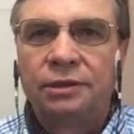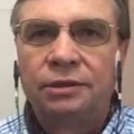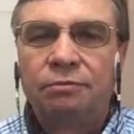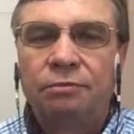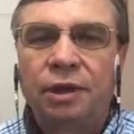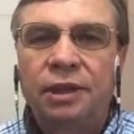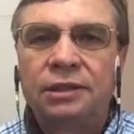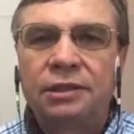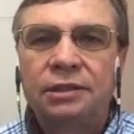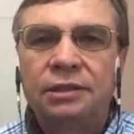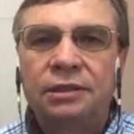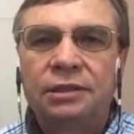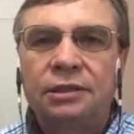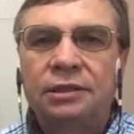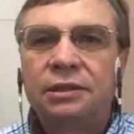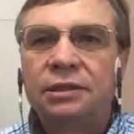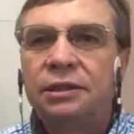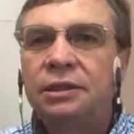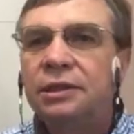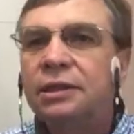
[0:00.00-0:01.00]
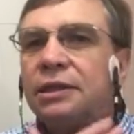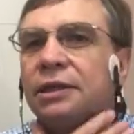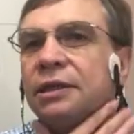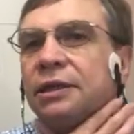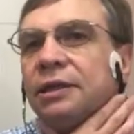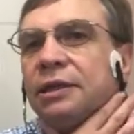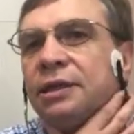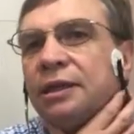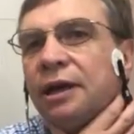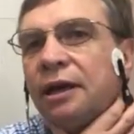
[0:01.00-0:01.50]
Muscles
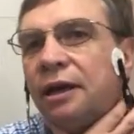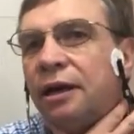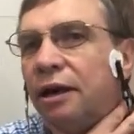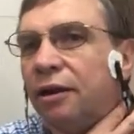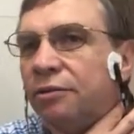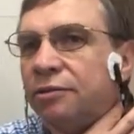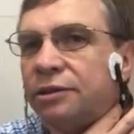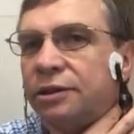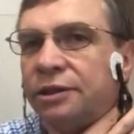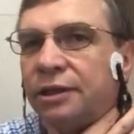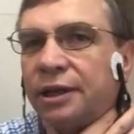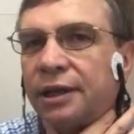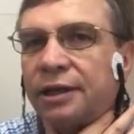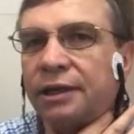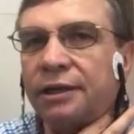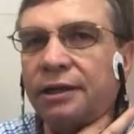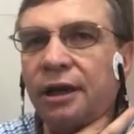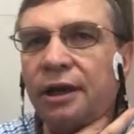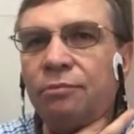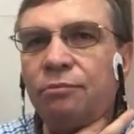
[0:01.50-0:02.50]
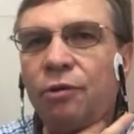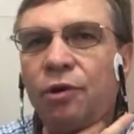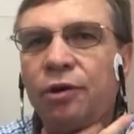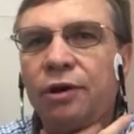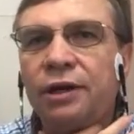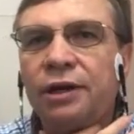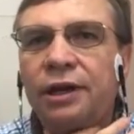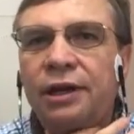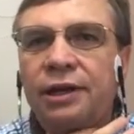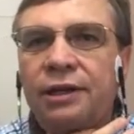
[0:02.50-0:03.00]
here around the neck are
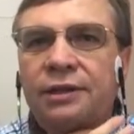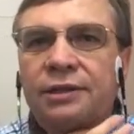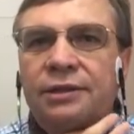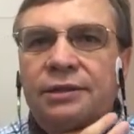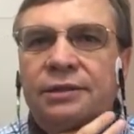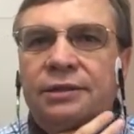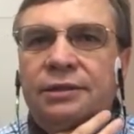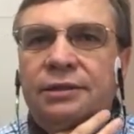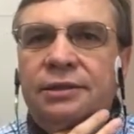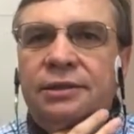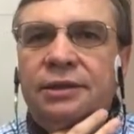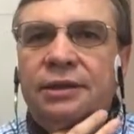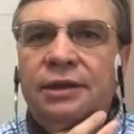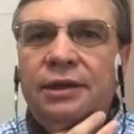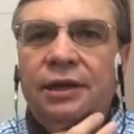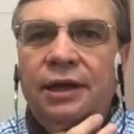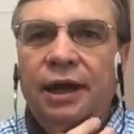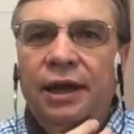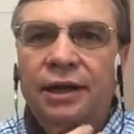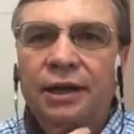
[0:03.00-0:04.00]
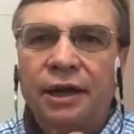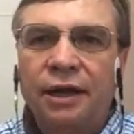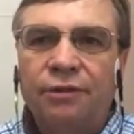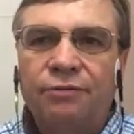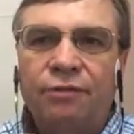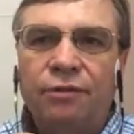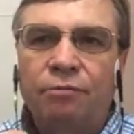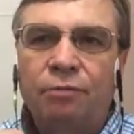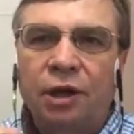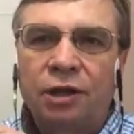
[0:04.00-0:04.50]
more relaxed and I
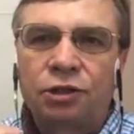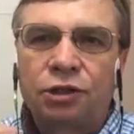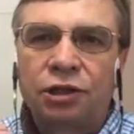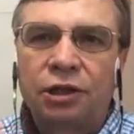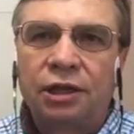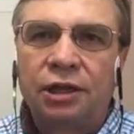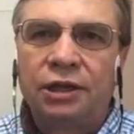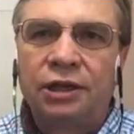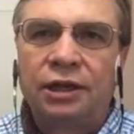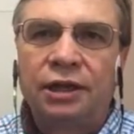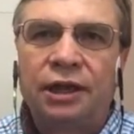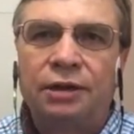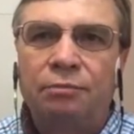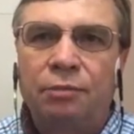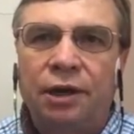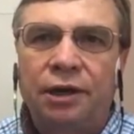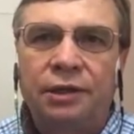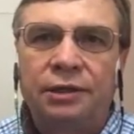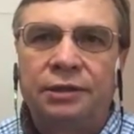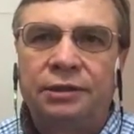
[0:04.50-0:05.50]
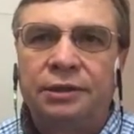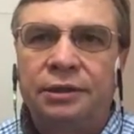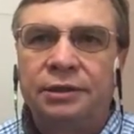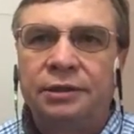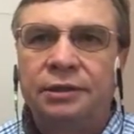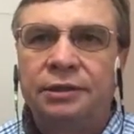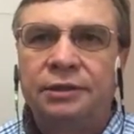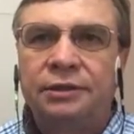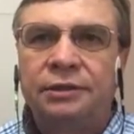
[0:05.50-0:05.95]
have a much clearer mind.